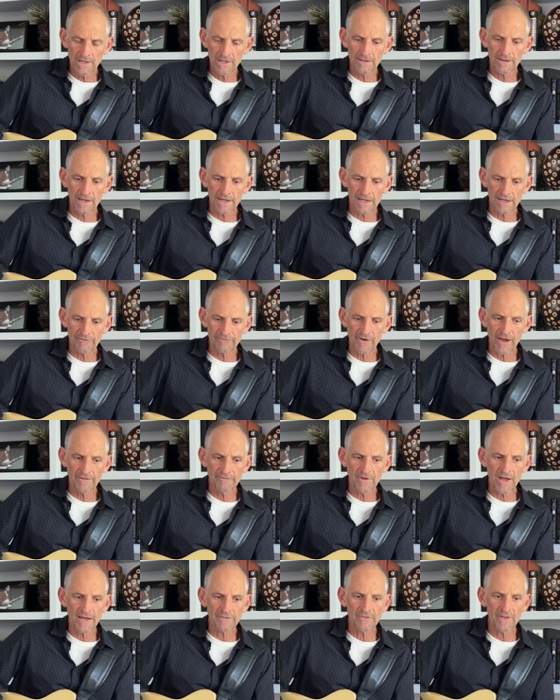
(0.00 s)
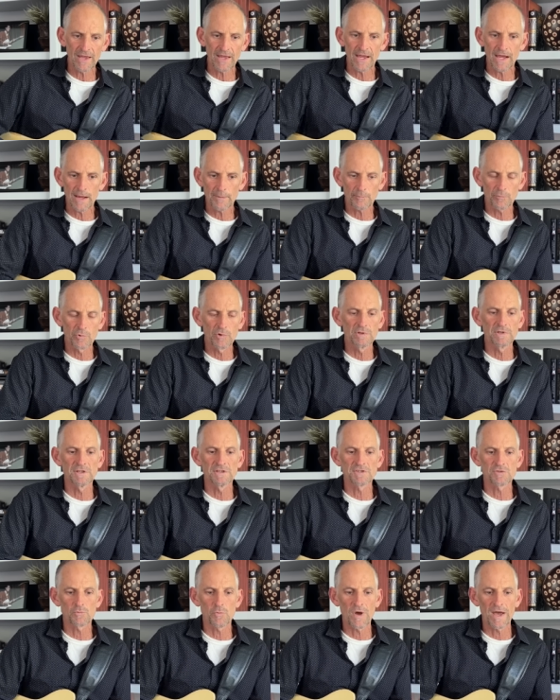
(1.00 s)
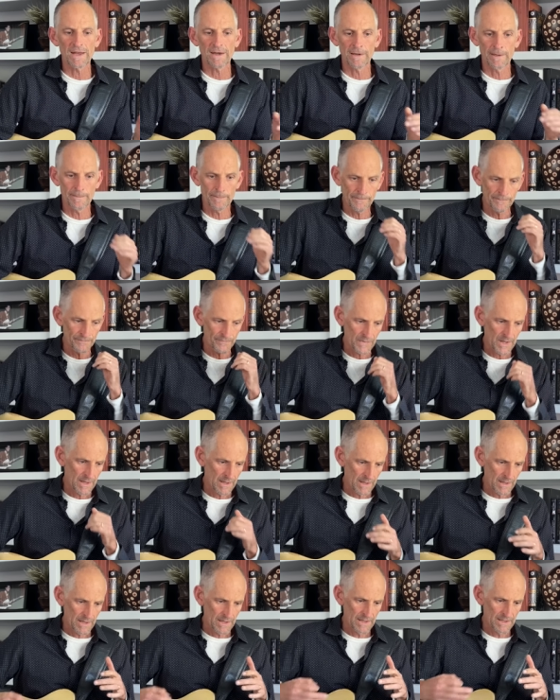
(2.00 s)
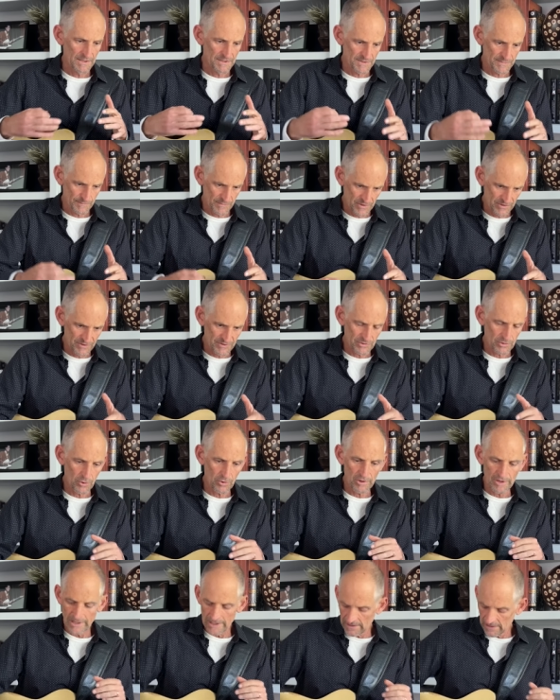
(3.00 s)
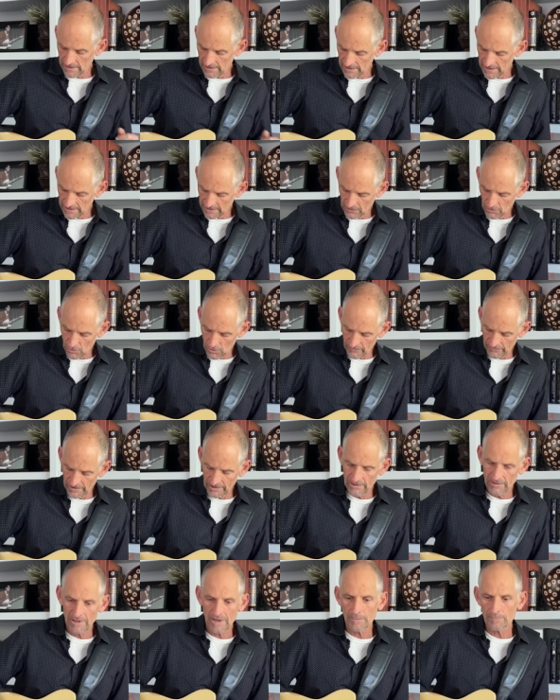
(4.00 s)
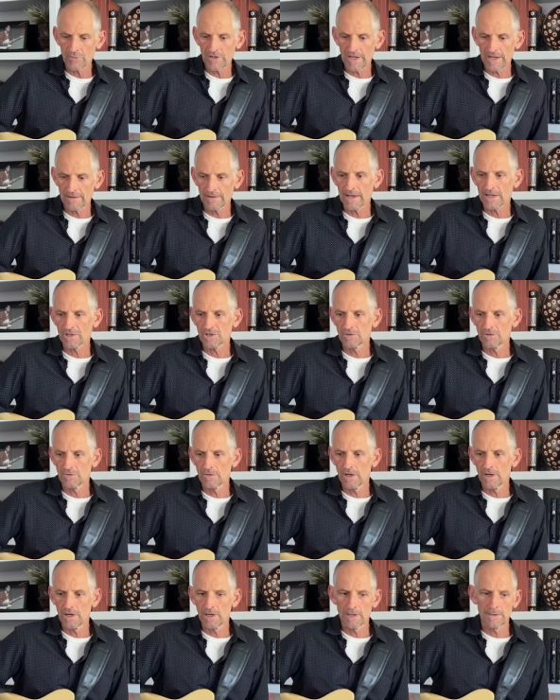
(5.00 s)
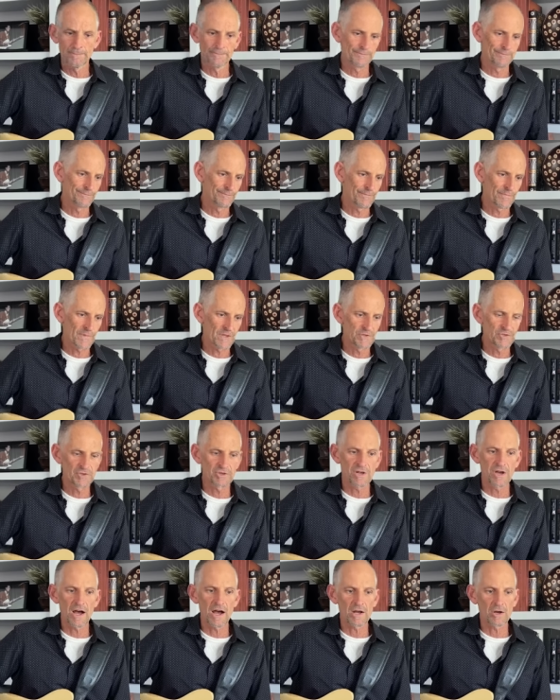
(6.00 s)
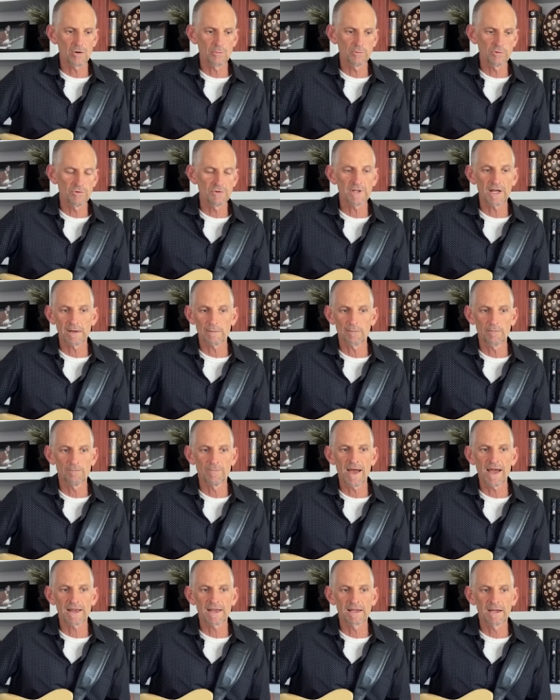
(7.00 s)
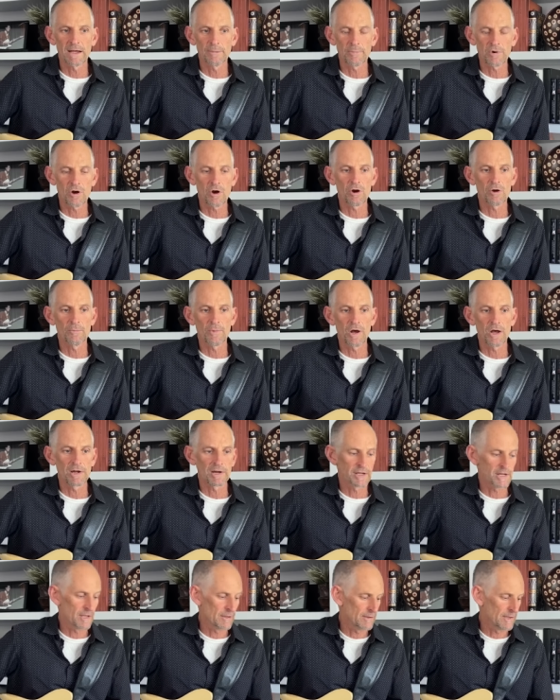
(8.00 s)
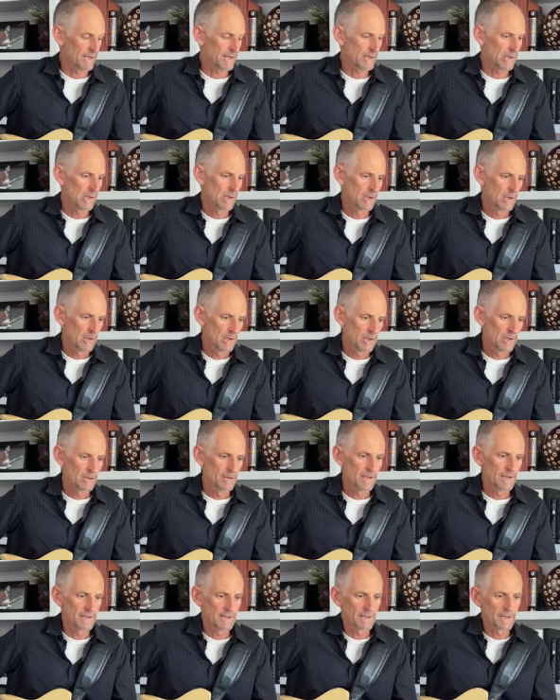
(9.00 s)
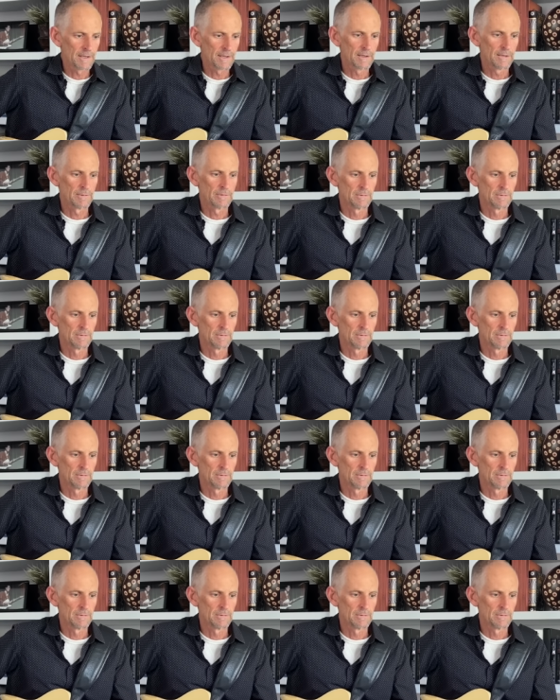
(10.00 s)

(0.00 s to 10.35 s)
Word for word: Like if I've got the amp really sweating, and it's distorting and I go over here and I'm playing like um, Chicago blue, like backing up a harmonica, like, like, uh...